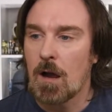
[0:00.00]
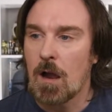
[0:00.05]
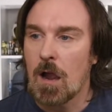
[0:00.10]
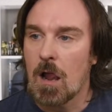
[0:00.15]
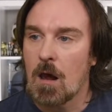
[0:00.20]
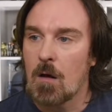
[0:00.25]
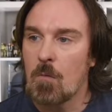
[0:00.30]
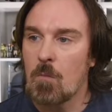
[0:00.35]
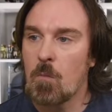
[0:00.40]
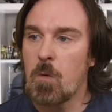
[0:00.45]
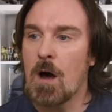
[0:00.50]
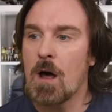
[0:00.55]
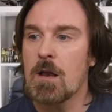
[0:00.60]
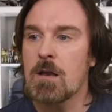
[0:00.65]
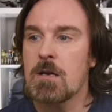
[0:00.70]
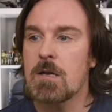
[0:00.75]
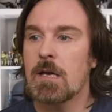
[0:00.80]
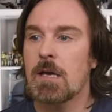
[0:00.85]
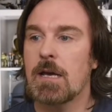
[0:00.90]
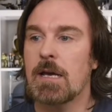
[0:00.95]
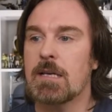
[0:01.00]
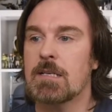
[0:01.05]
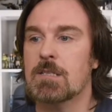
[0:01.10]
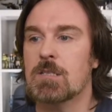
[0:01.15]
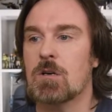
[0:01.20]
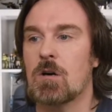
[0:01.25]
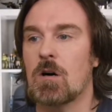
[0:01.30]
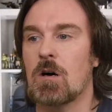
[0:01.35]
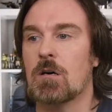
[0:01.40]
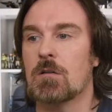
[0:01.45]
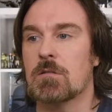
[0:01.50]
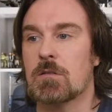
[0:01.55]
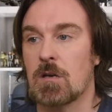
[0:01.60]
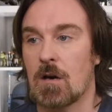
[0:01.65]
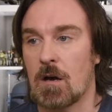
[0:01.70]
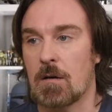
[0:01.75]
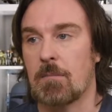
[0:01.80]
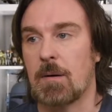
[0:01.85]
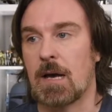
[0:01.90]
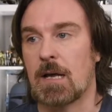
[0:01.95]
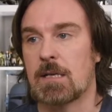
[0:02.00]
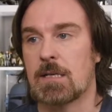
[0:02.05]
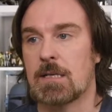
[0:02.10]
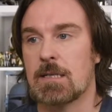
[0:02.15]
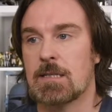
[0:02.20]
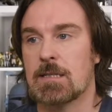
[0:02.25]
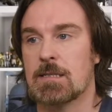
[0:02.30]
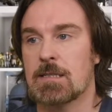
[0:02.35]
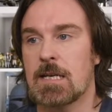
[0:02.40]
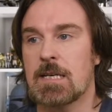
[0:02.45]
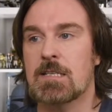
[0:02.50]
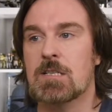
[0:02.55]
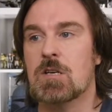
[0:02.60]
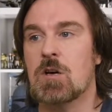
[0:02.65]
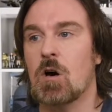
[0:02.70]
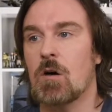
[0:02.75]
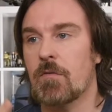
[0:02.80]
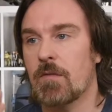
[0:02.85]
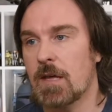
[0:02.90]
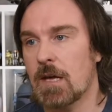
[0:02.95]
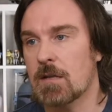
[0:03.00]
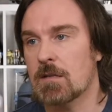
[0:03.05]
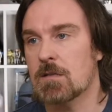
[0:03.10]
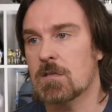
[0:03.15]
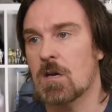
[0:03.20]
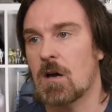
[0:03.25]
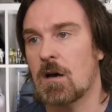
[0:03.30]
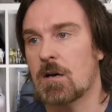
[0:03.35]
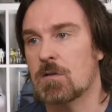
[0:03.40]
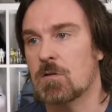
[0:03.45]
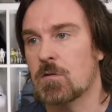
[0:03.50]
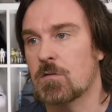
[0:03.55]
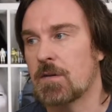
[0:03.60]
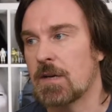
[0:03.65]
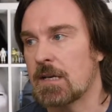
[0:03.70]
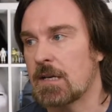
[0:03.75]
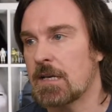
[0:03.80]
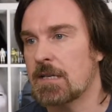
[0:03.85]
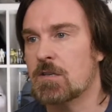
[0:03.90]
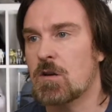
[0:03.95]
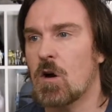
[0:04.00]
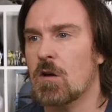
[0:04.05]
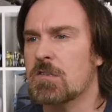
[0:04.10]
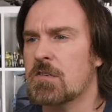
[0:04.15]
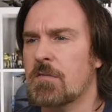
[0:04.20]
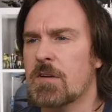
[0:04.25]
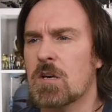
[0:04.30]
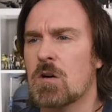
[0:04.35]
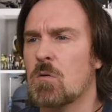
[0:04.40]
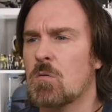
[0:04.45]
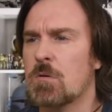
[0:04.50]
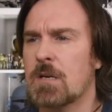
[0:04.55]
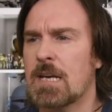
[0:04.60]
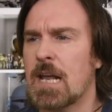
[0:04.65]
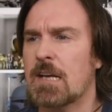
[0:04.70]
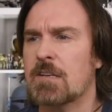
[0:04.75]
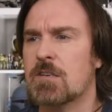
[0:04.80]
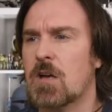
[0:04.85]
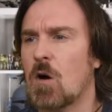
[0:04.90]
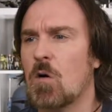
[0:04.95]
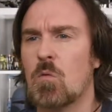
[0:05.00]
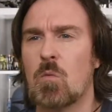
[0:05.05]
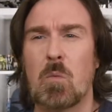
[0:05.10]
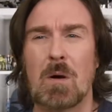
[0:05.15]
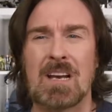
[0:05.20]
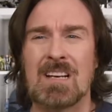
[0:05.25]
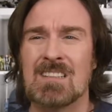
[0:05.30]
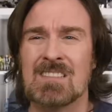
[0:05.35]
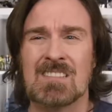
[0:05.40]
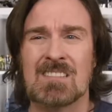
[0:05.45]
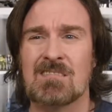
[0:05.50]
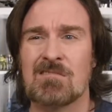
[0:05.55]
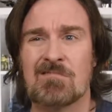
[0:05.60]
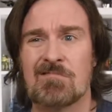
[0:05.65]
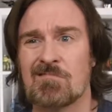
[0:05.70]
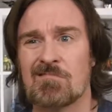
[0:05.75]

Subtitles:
One, it's got Time Bandits. It's got the untitled thing. It's got something called Next Goal Wins.